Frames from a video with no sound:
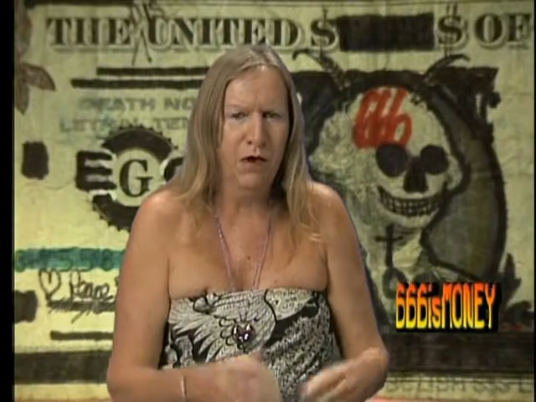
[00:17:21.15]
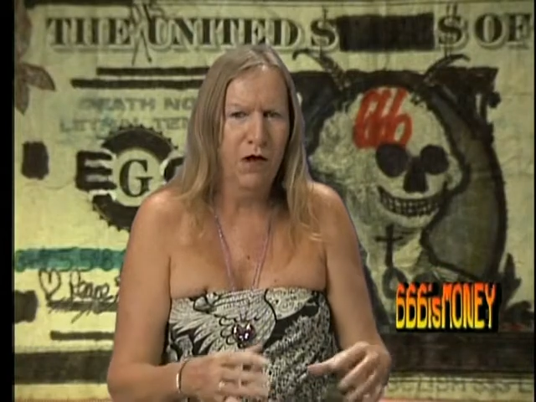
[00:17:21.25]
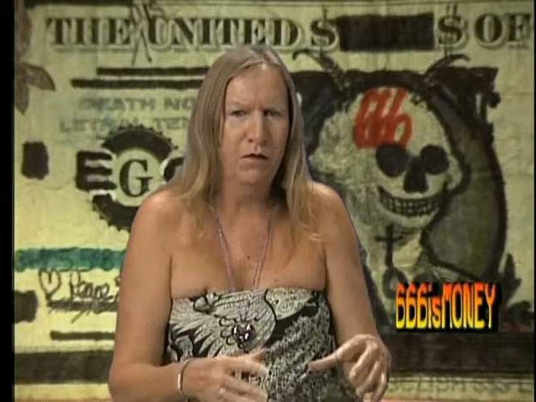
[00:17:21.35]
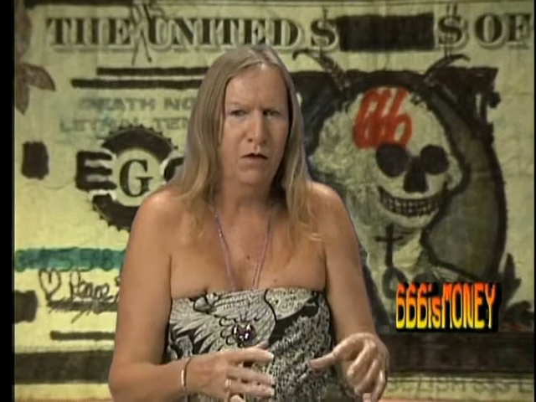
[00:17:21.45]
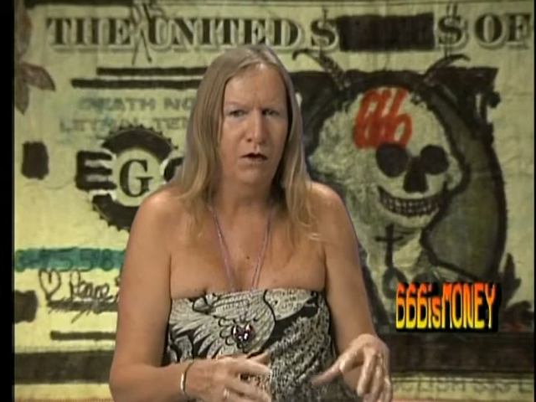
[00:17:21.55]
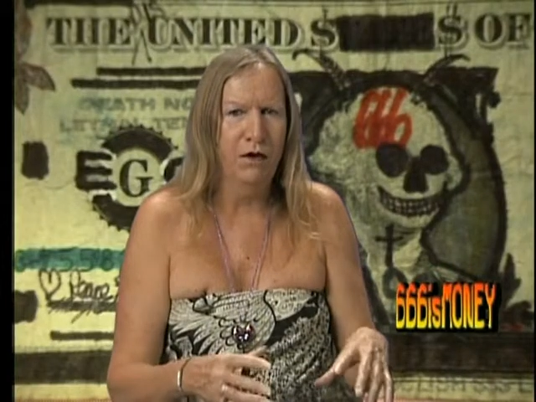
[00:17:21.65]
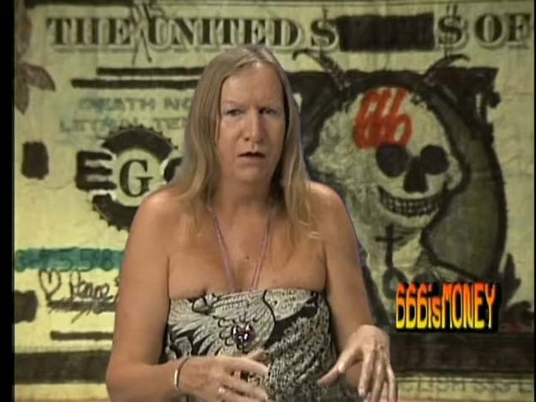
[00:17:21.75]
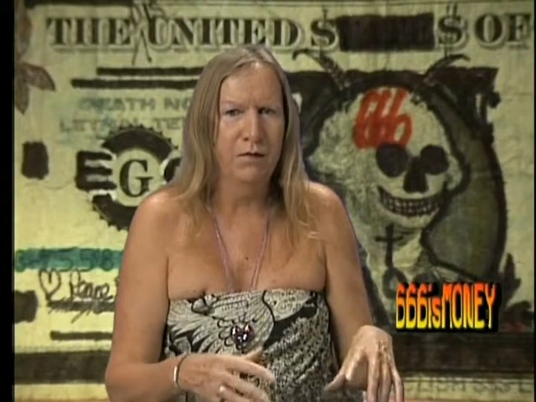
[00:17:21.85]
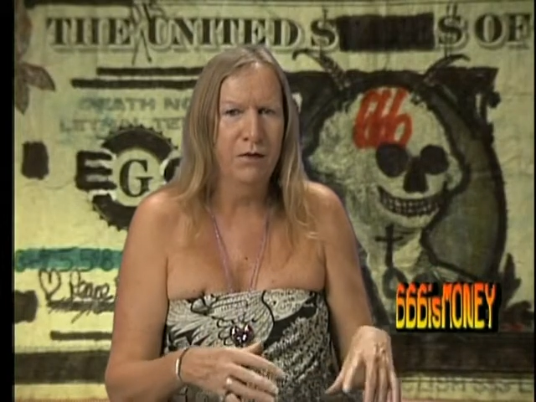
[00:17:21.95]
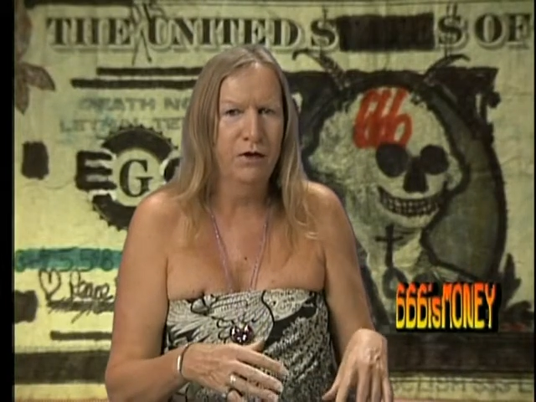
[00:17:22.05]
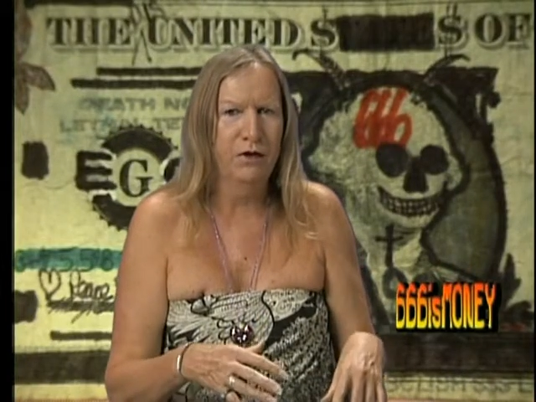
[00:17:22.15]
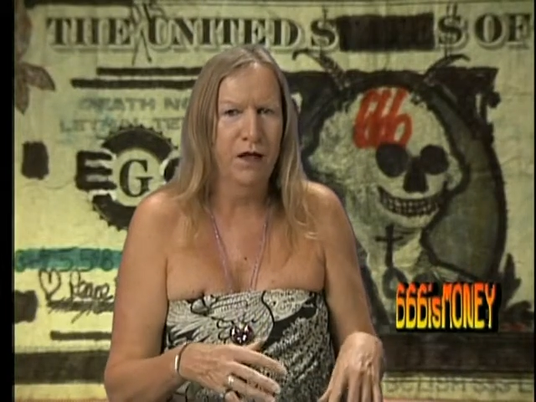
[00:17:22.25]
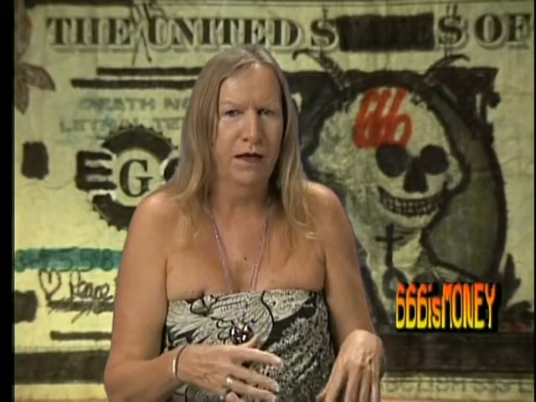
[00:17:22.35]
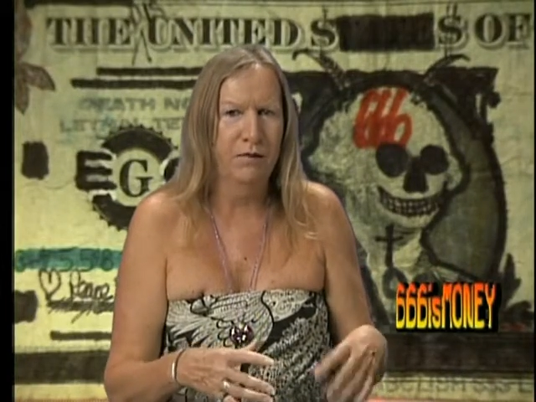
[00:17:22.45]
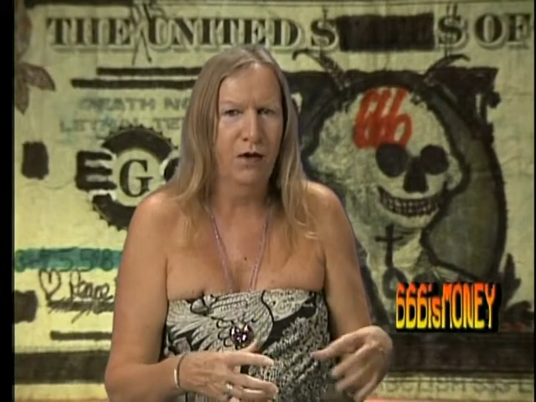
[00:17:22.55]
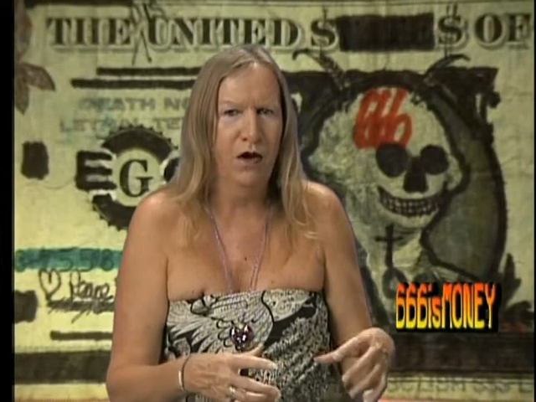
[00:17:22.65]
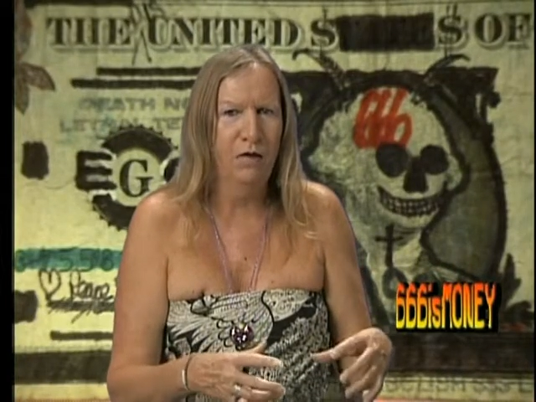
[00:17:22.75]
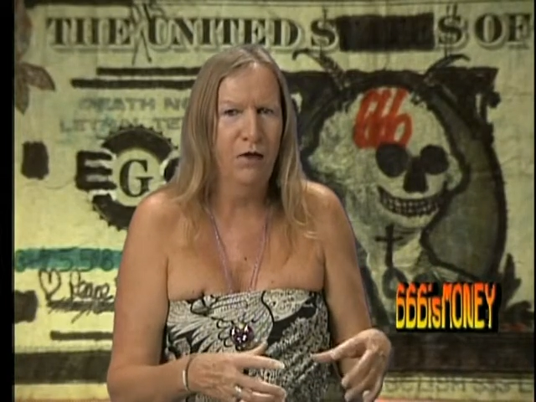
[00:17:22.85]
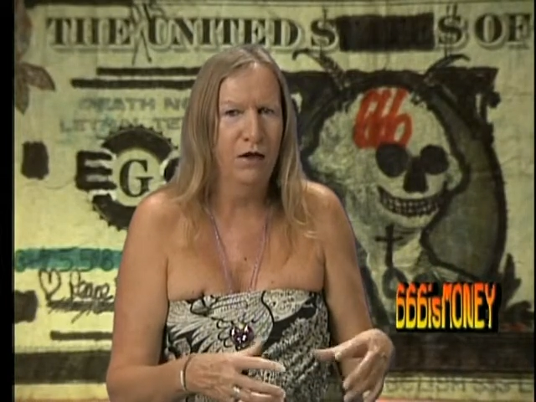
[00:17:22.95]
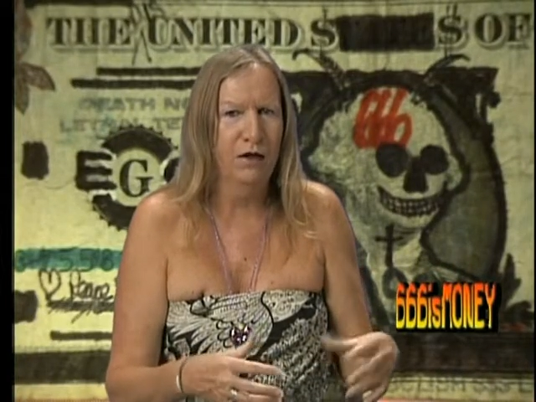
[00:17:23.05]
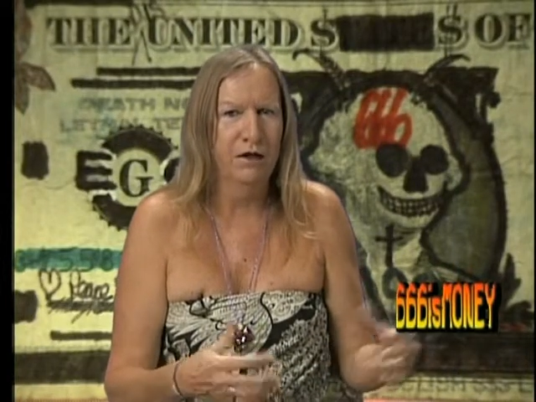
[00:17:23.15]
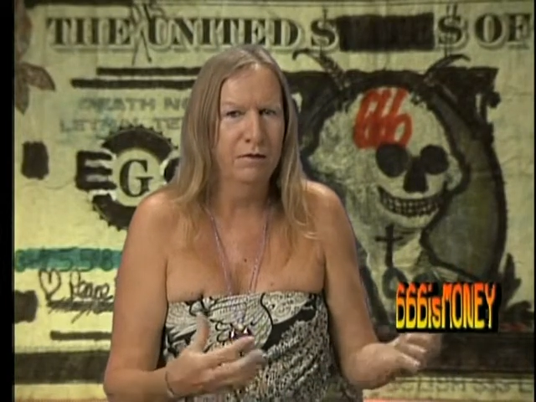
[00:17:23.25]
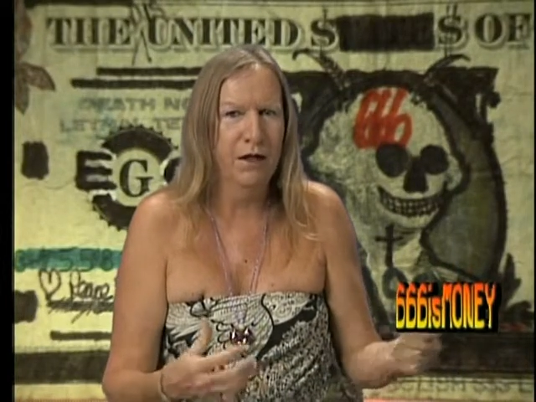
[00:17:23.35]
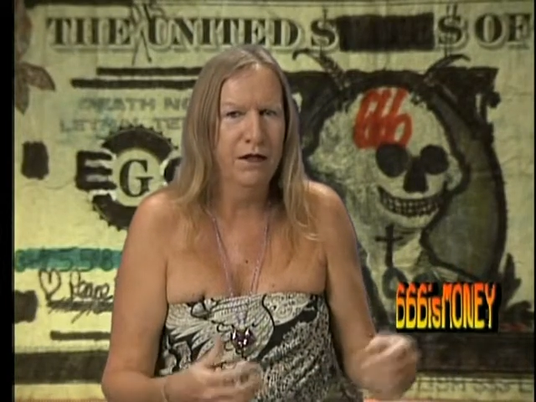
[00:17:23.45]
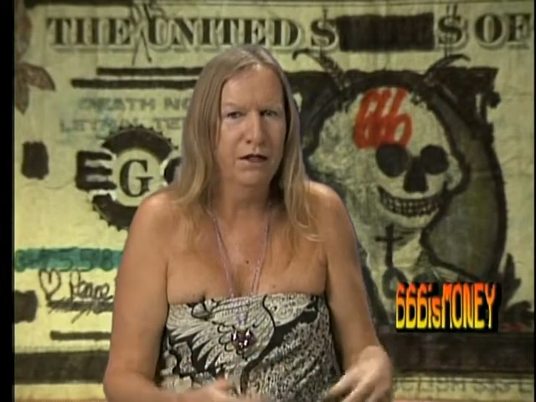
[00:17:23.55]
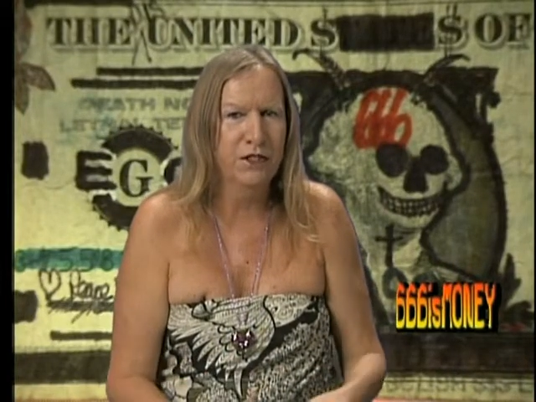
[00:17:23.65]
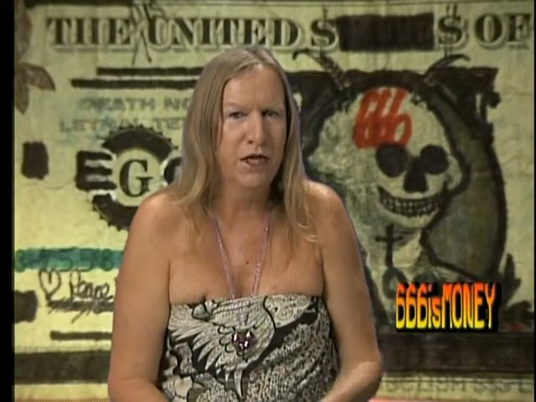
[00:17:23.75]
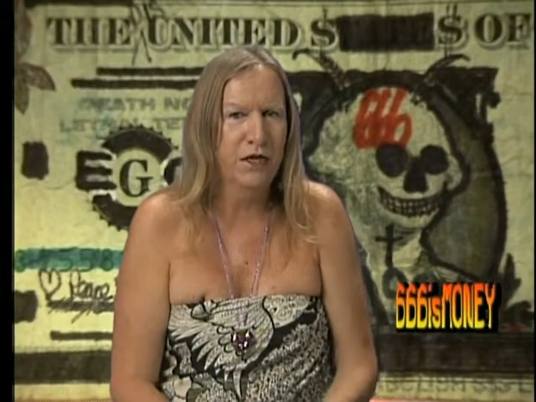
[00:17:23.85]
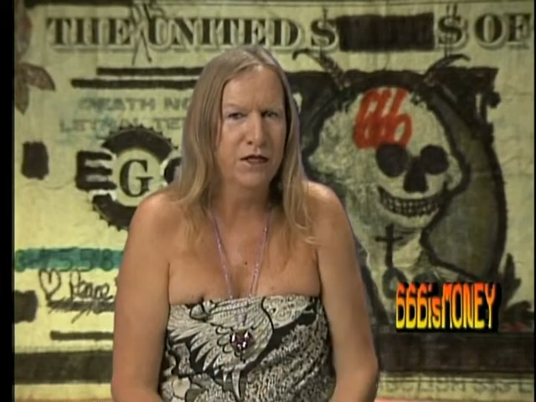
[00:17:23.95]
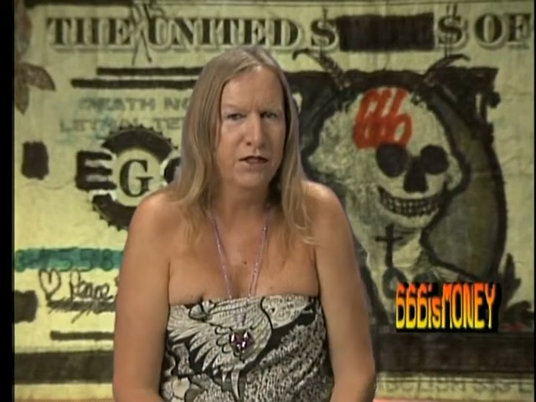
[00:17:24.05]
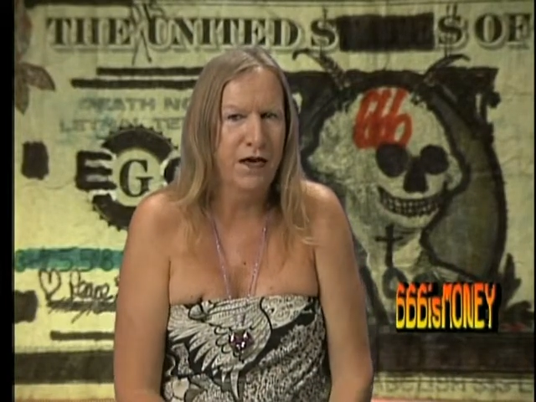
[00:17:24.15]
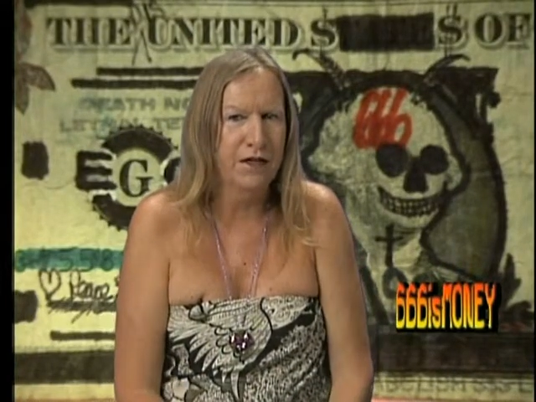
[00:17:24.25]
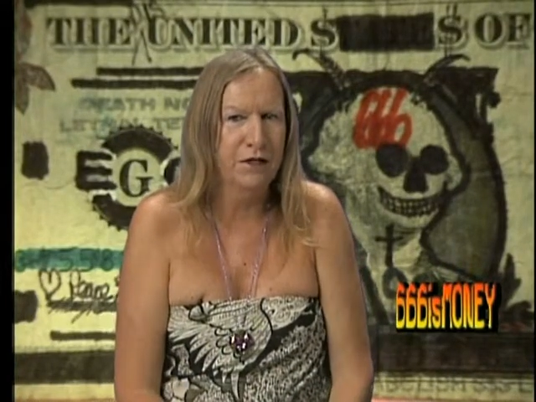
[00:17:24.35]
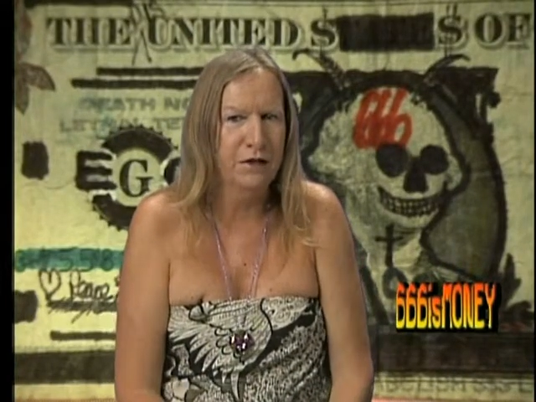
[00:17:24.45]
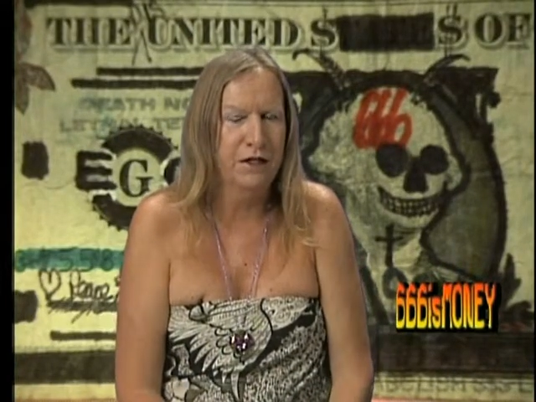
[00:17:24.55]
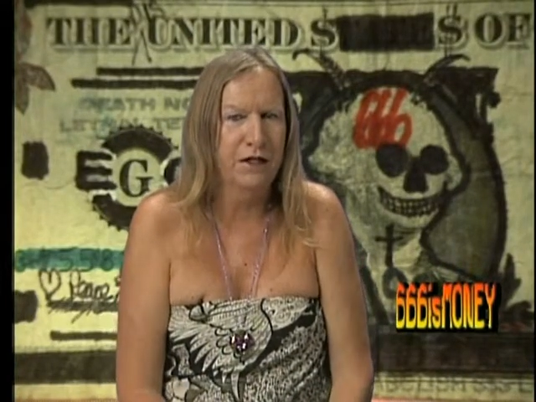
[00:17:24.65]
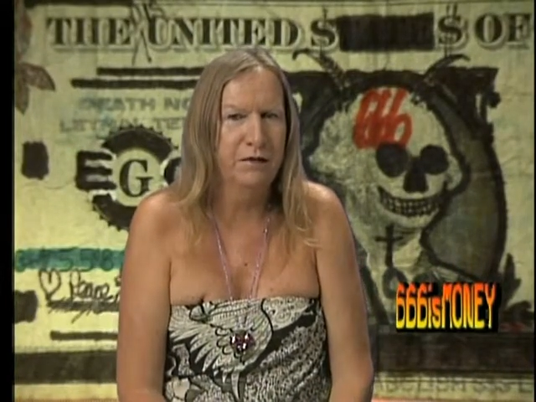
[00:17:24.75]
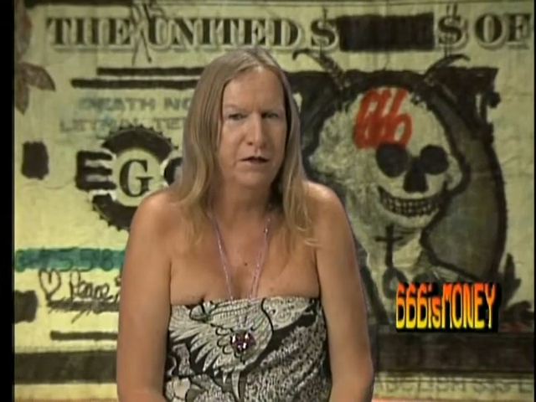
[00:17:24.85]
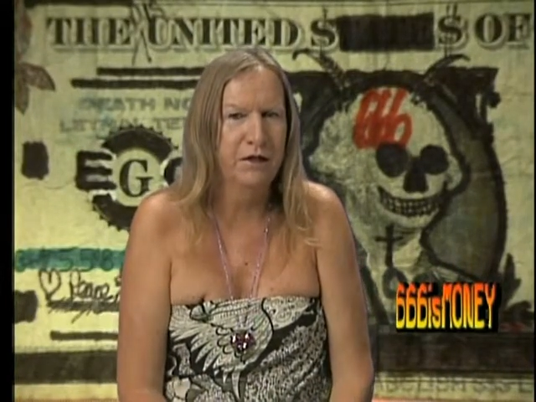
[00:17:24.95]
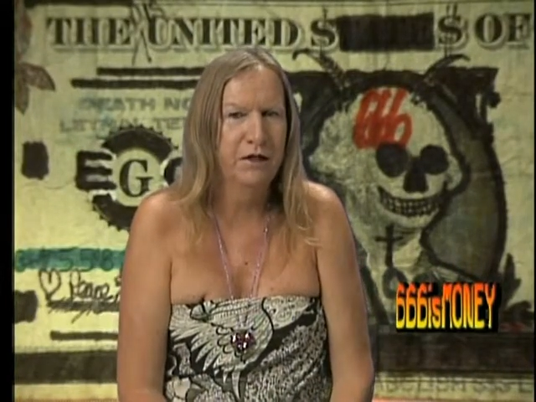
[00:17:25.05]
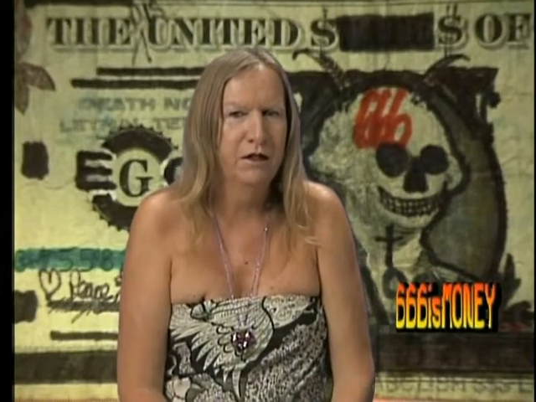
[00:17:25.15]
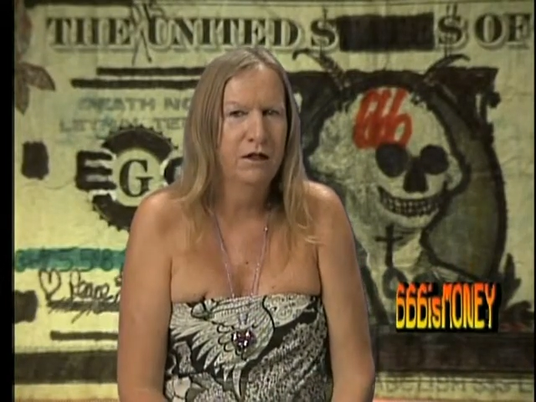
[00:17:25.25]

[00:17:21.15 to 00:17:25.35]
palm oil they put like palm oil in Ben and Jerry's ice cream and